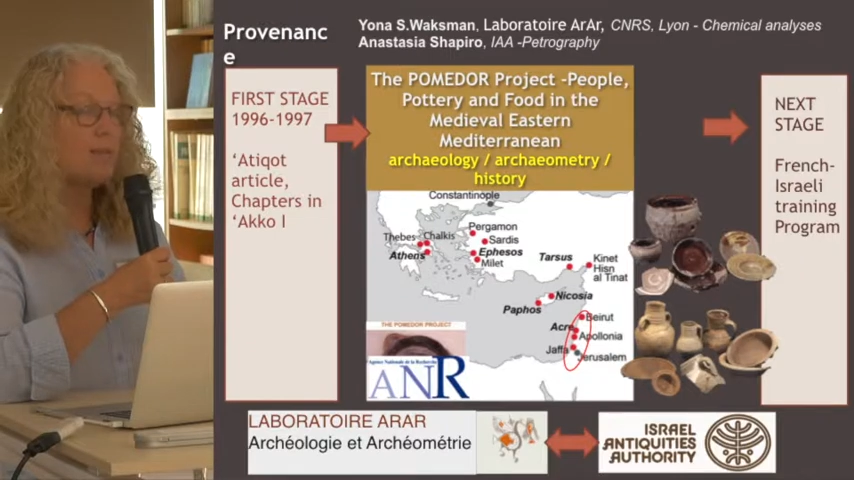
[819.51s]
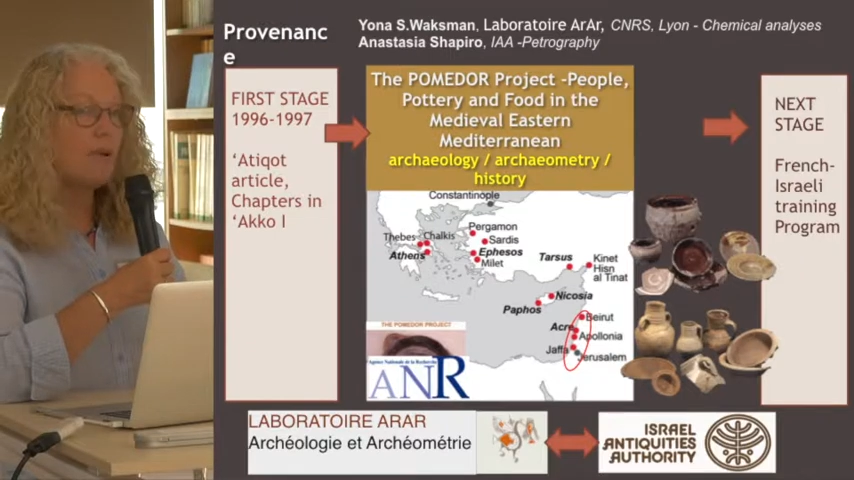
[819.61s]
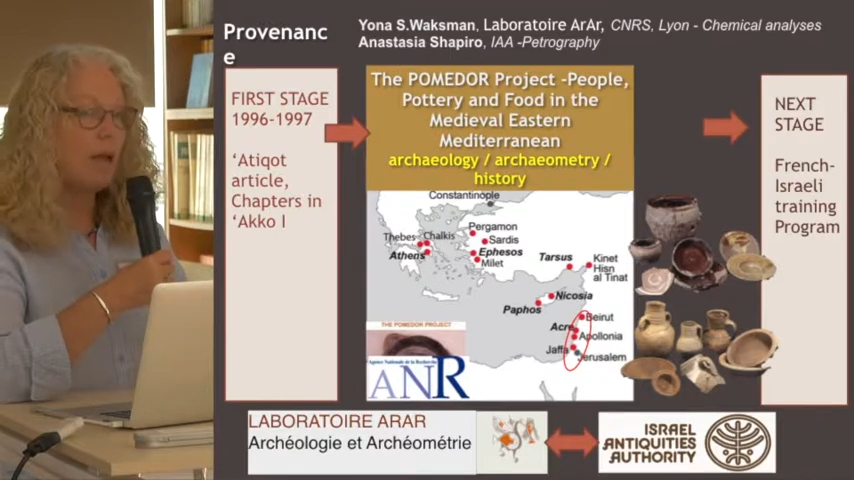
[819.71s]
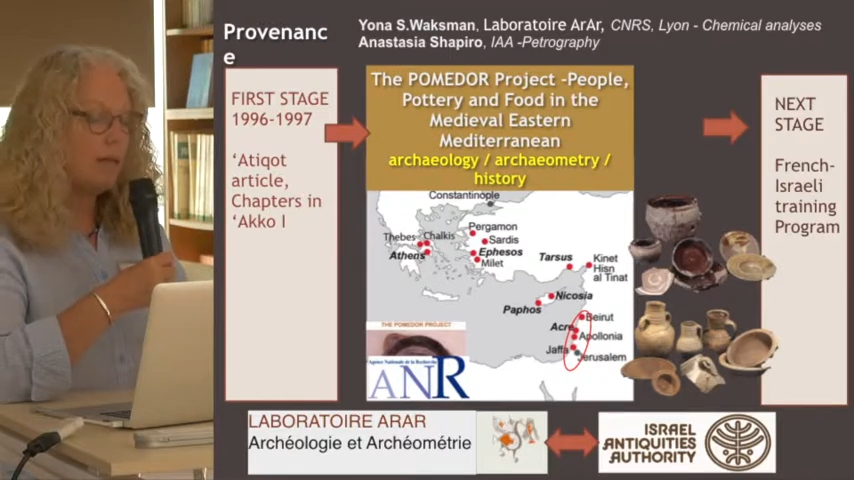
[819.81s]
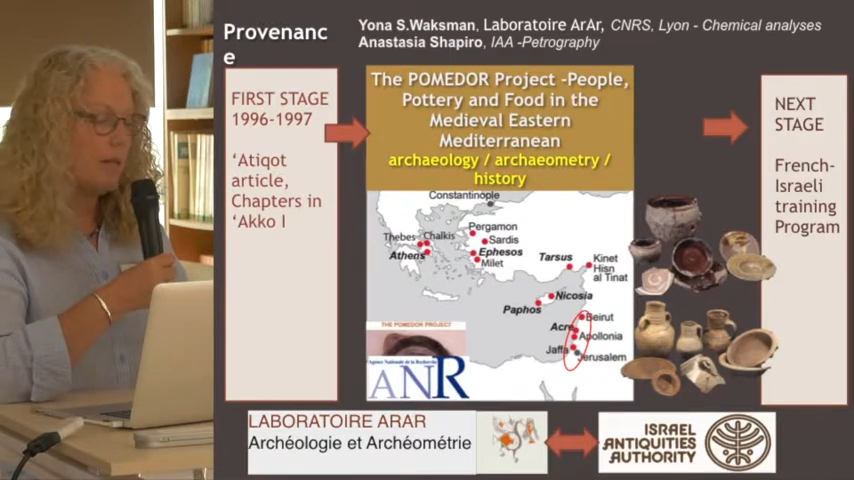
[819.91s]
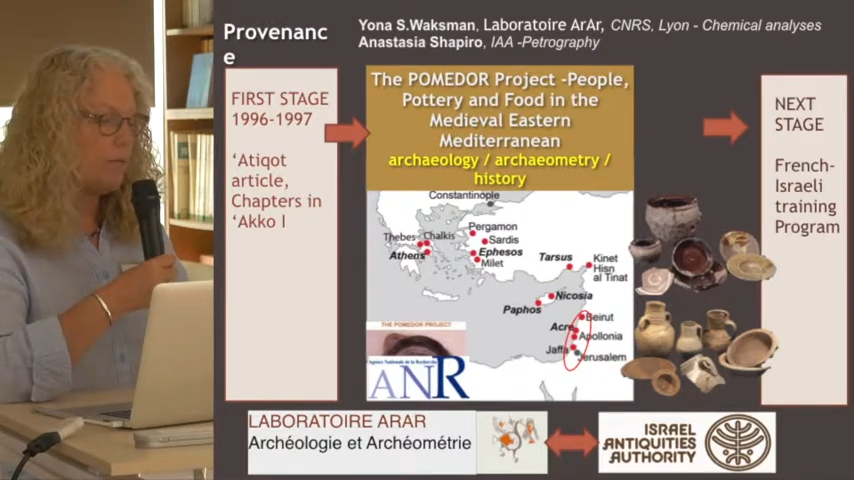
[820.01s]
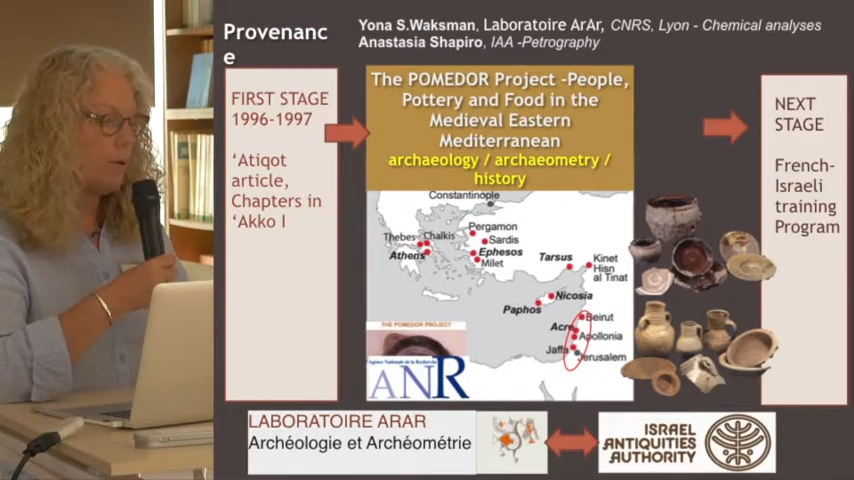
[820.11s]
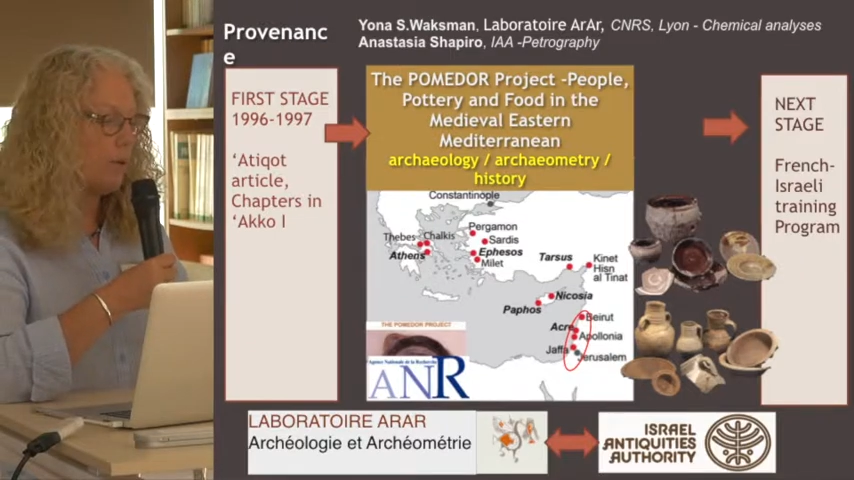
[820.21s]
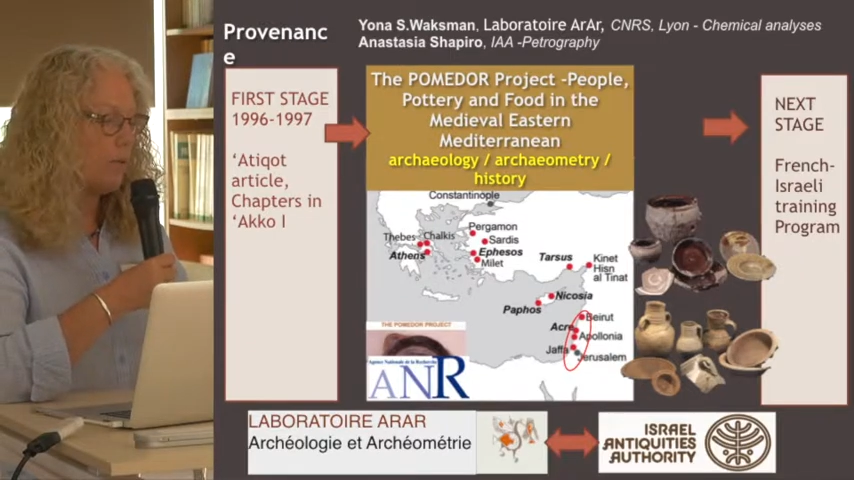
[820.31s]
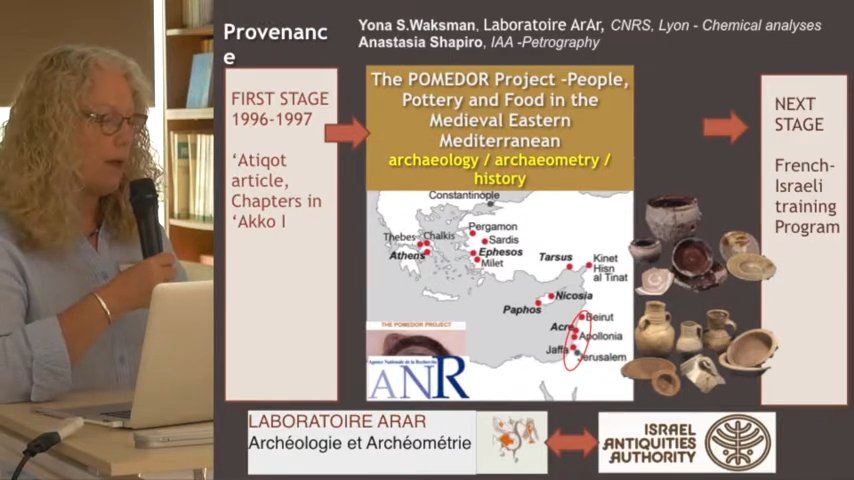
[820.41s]
training
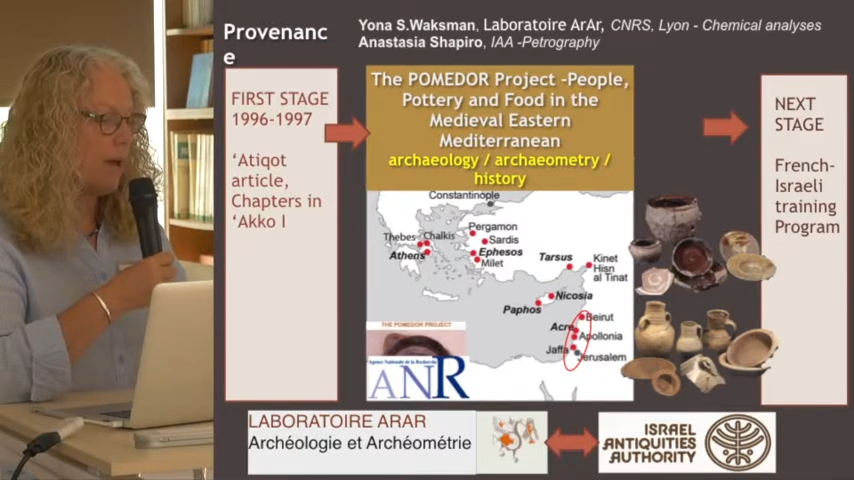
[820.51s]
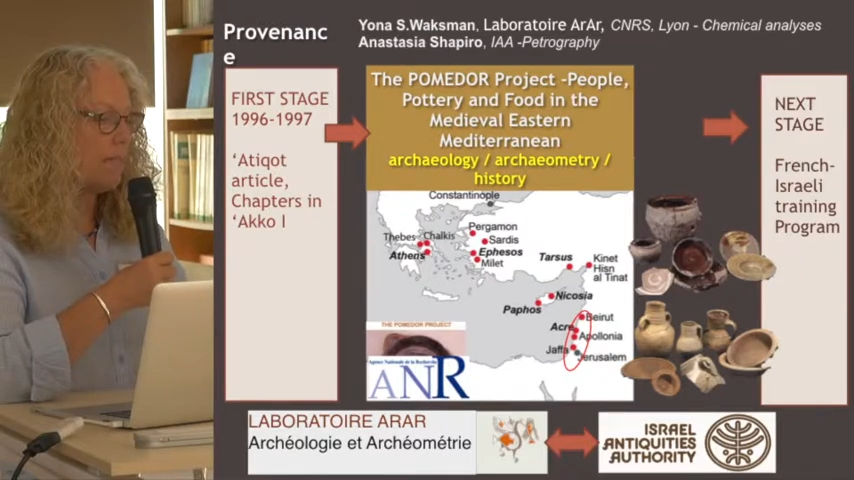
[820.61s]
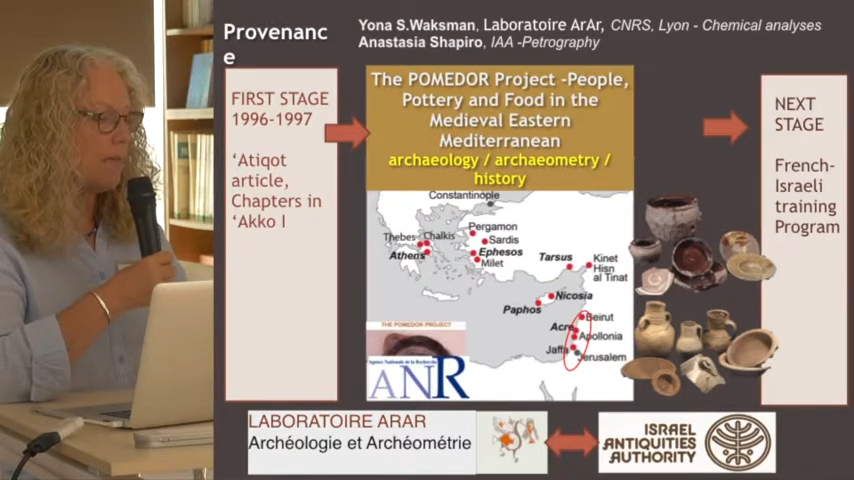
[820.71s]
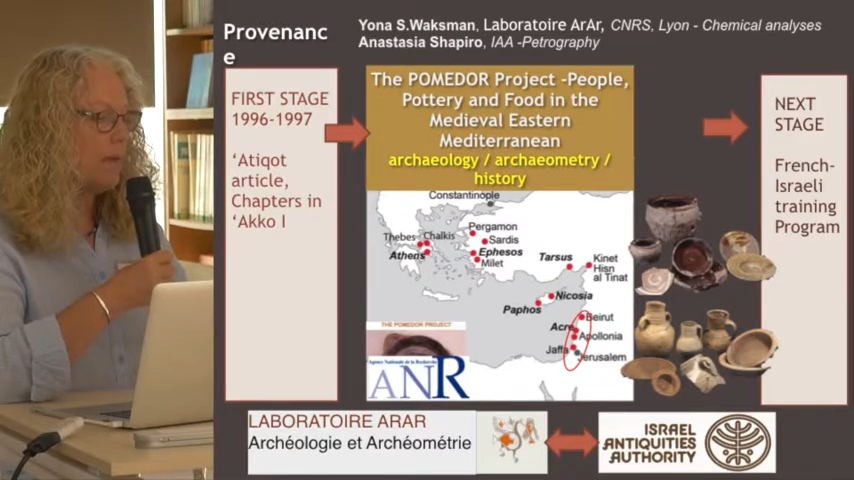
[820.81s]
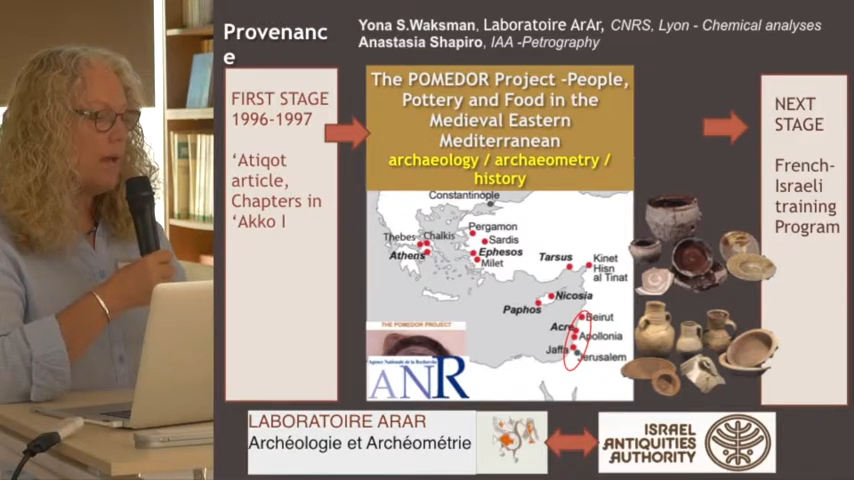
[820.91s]
program